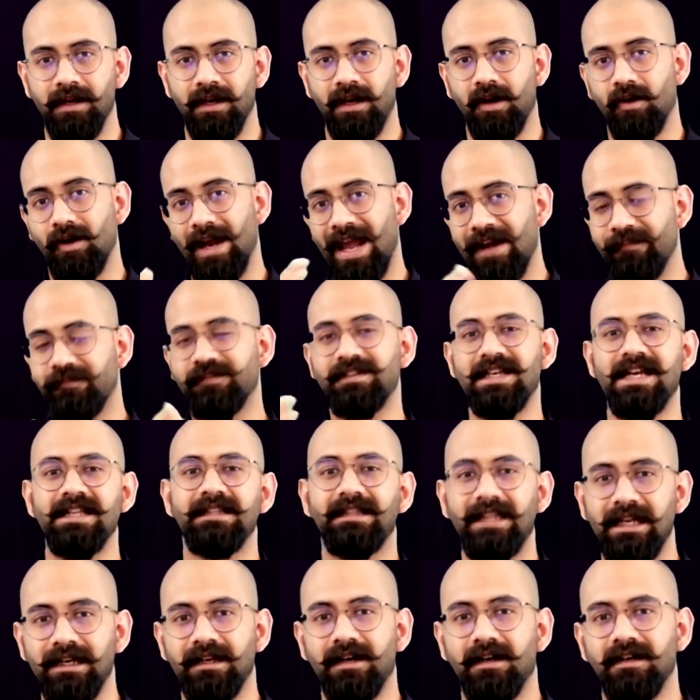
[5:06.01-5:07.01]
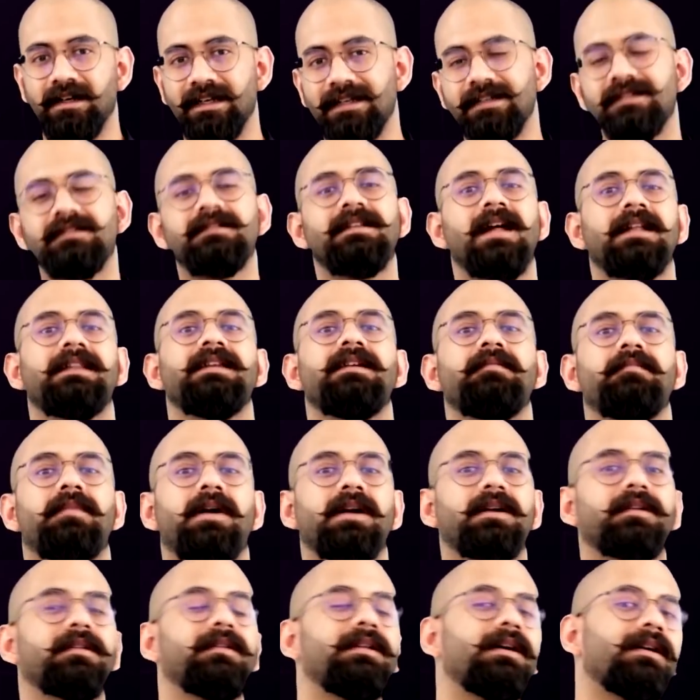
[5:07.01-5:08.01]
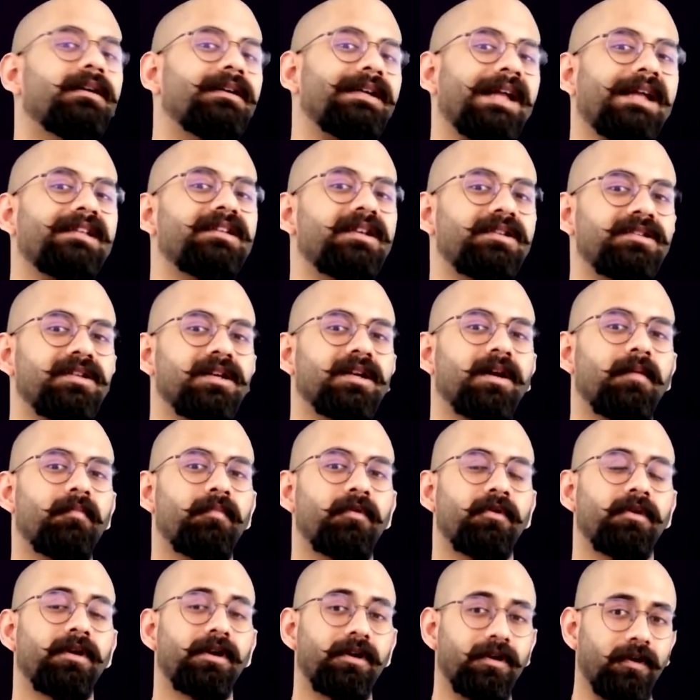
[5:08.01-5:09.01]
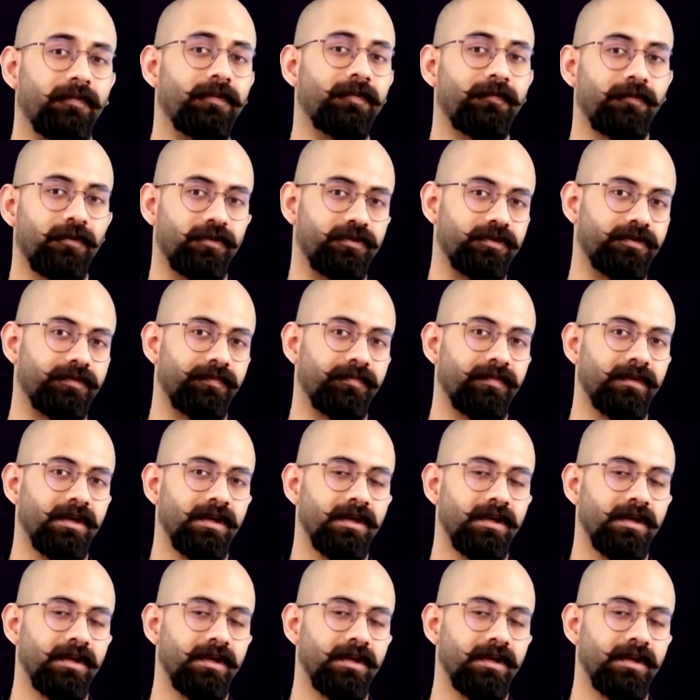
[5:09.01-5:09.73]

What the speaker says: Now, F sine theta is nothing but the tangential component of the force.